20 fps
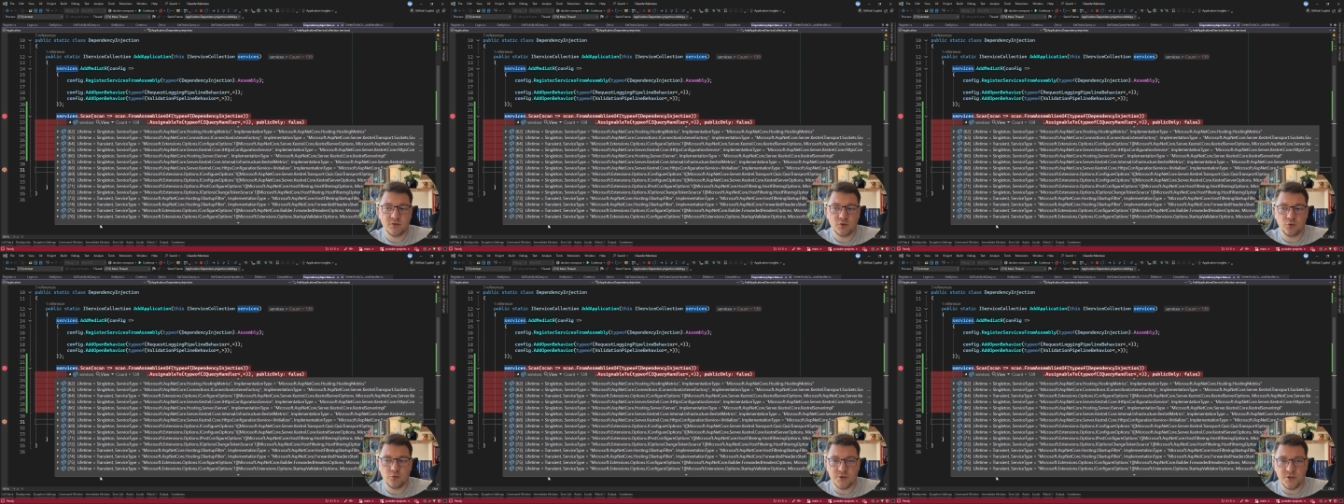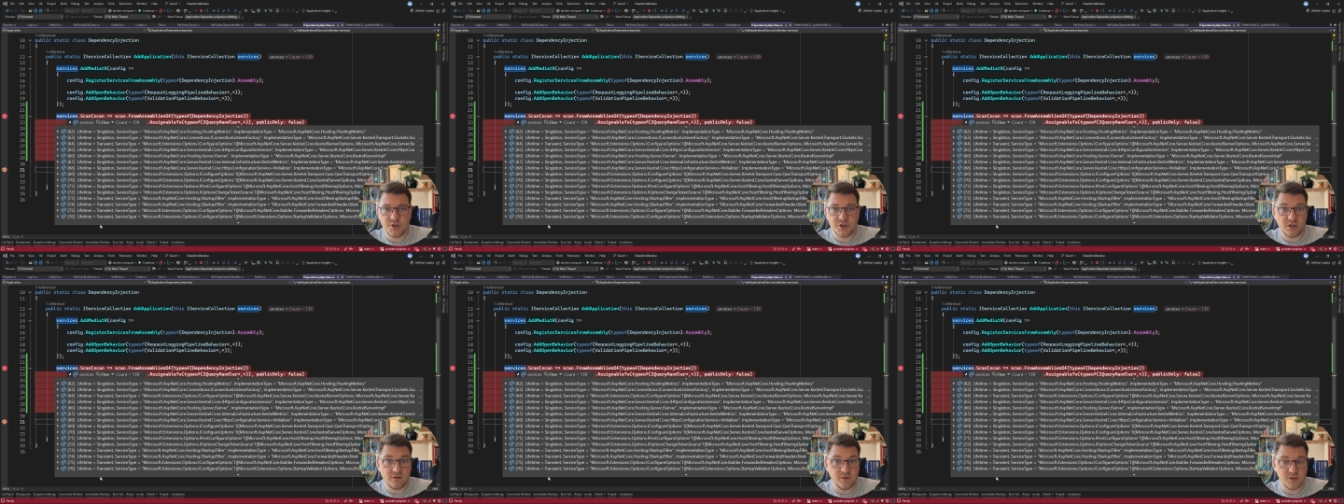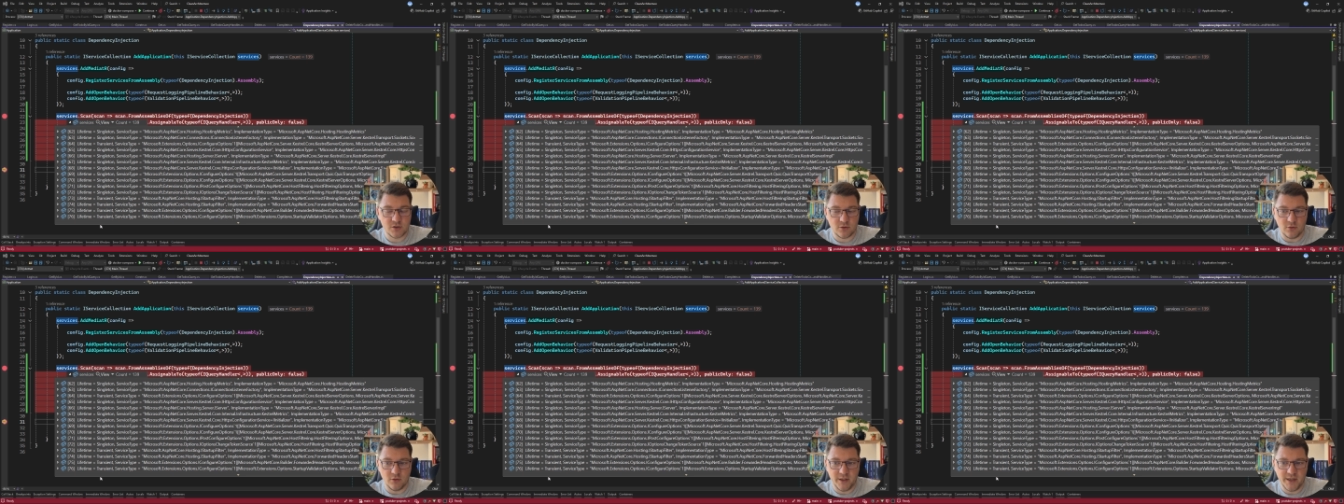to the
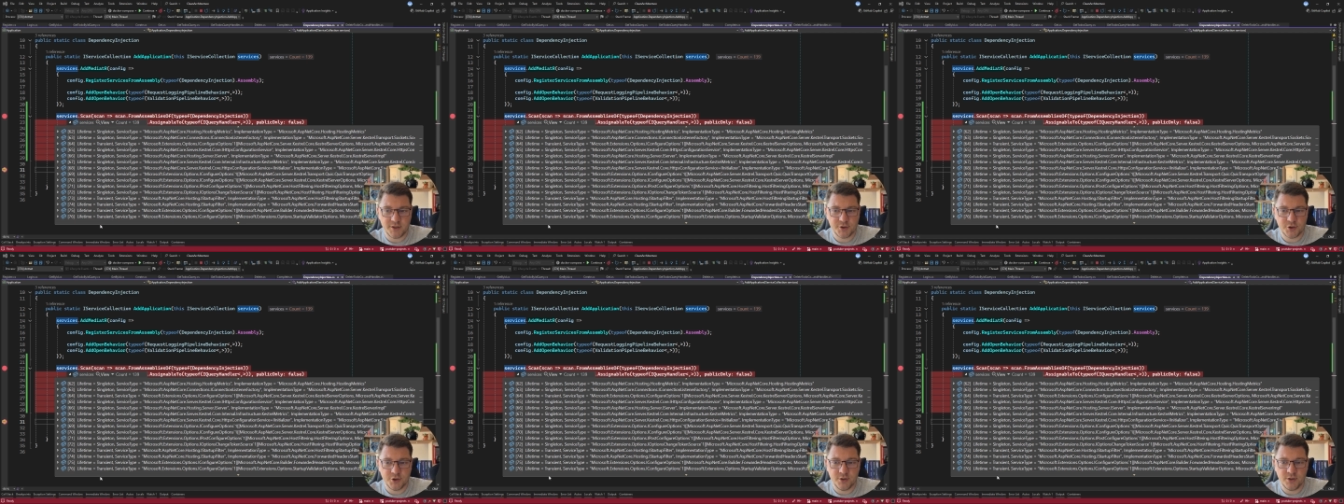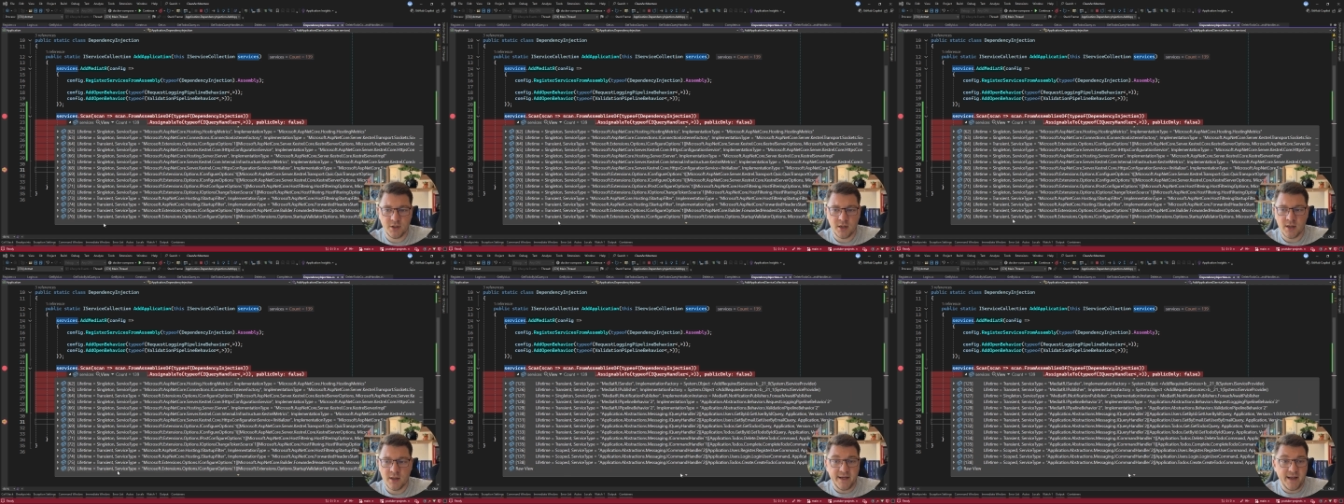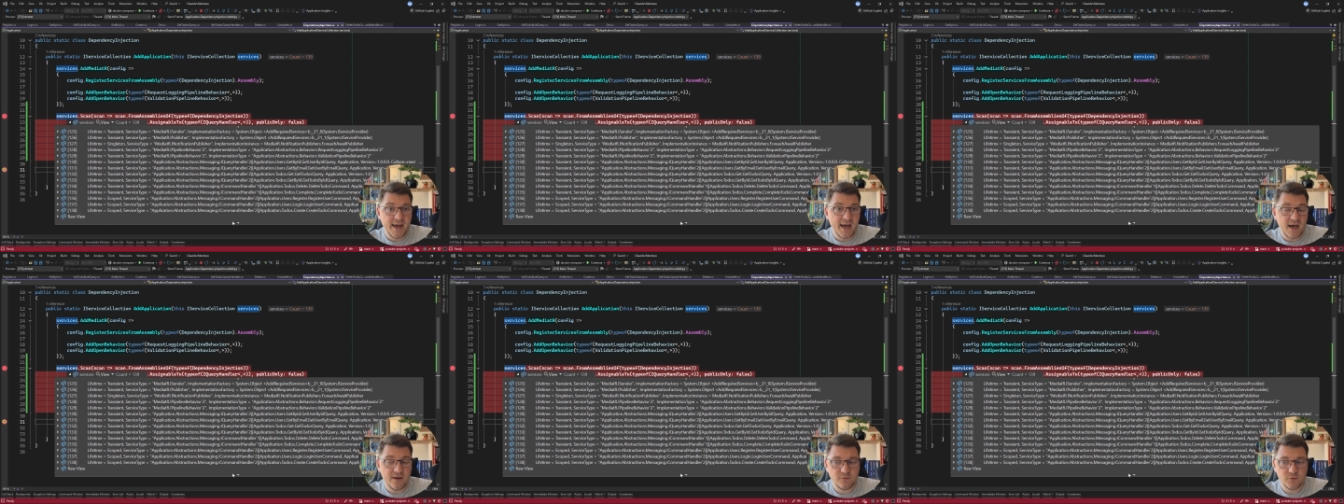service collection and I
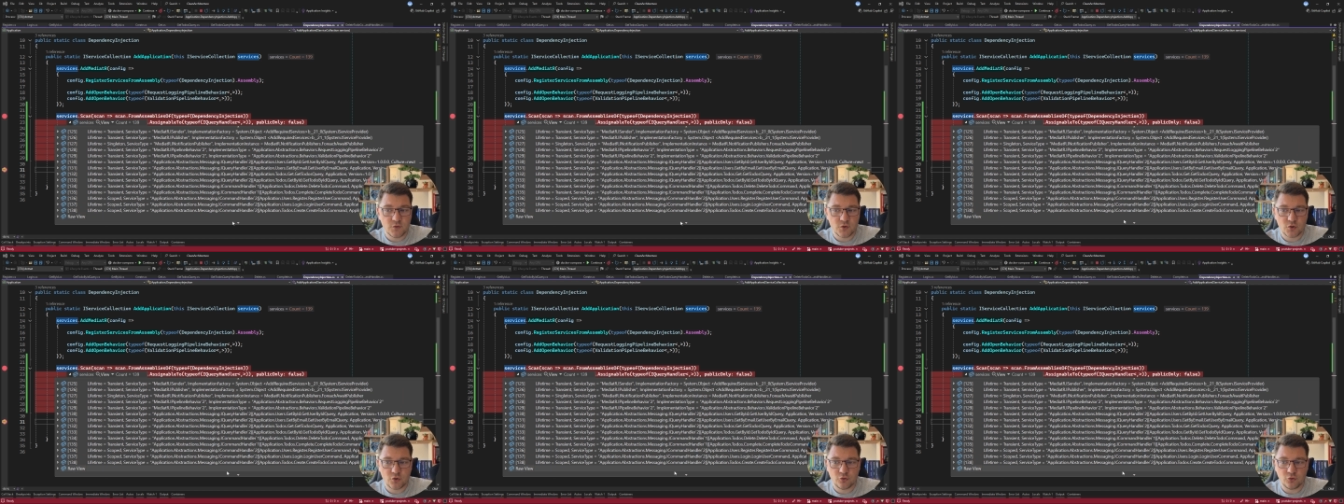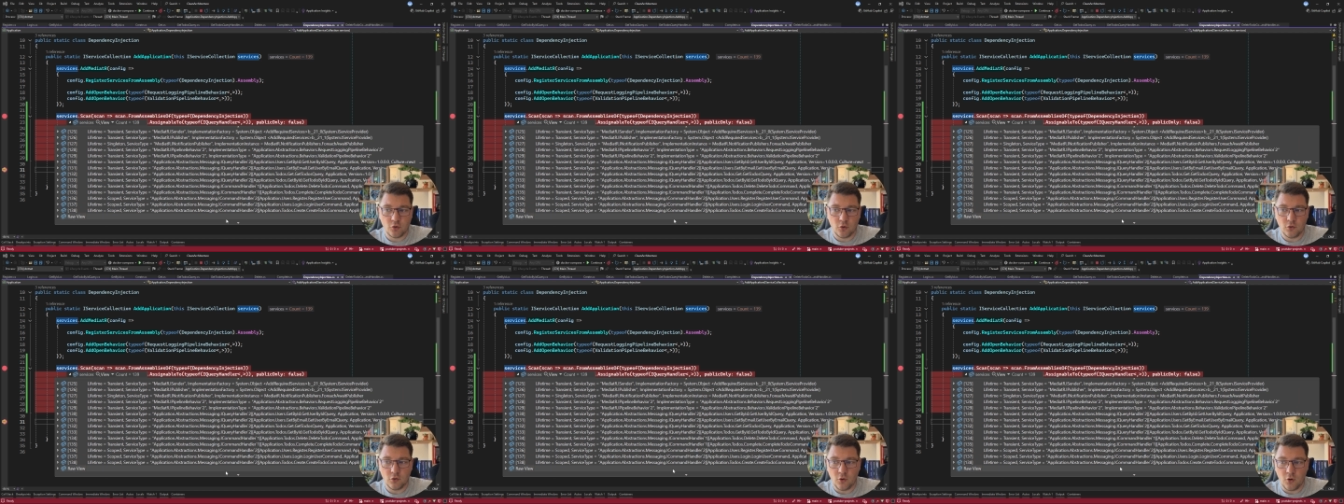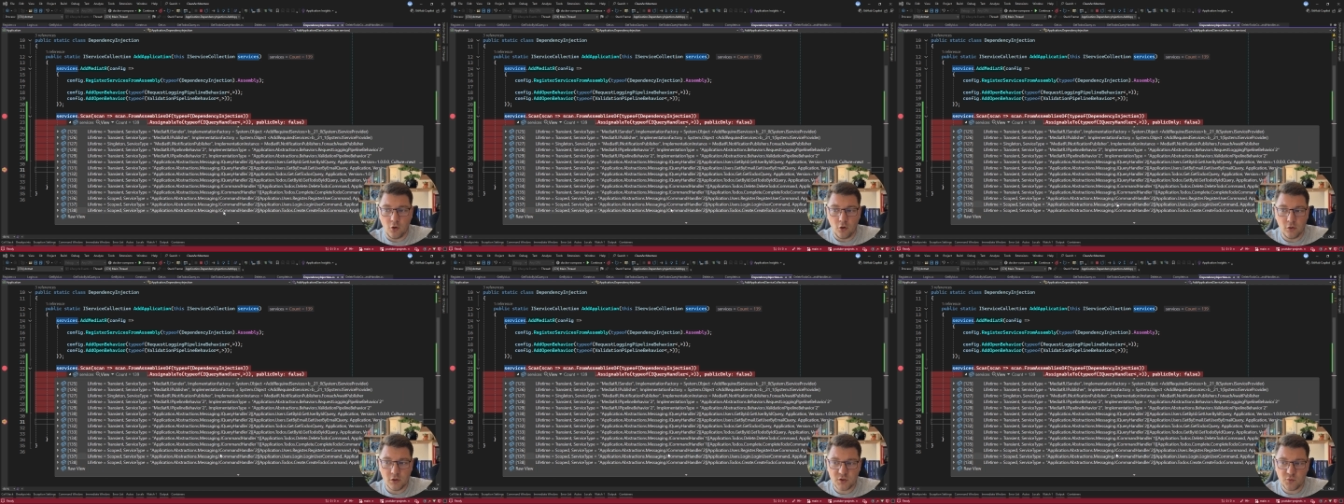have to scroll
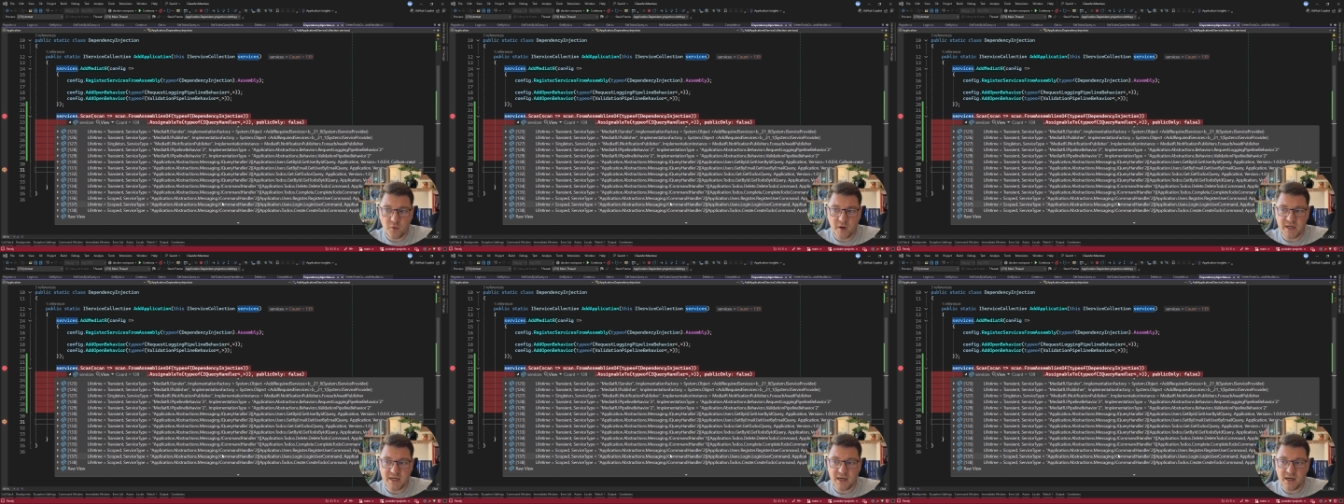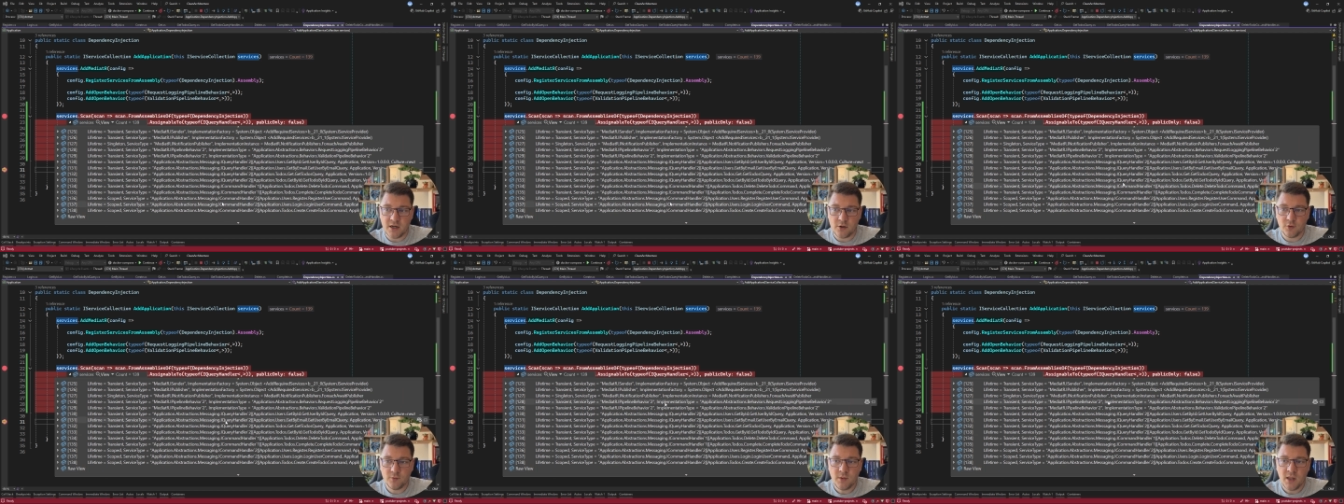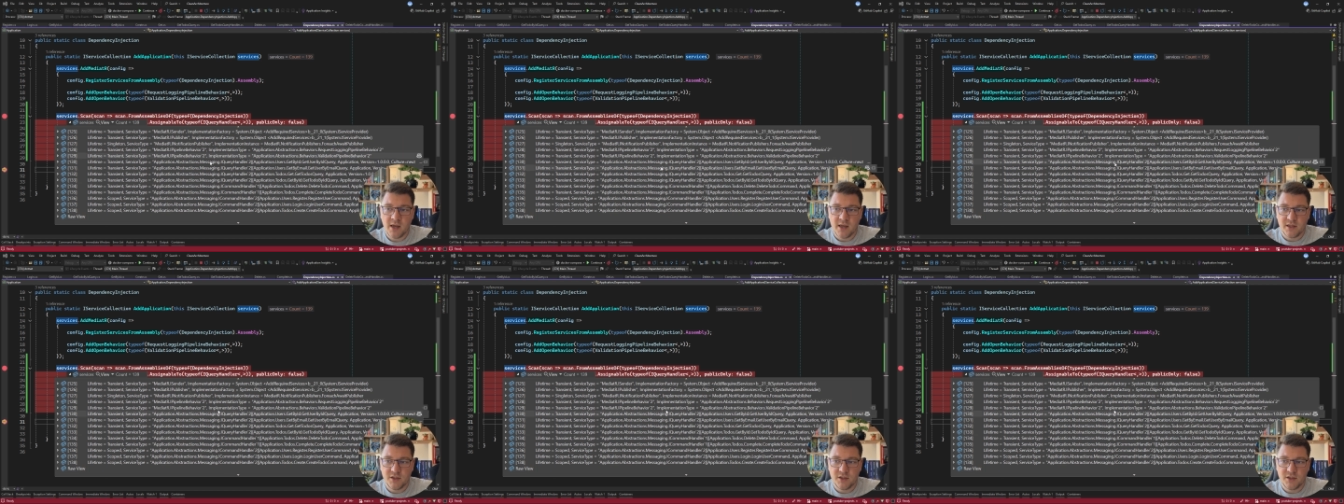all the way down,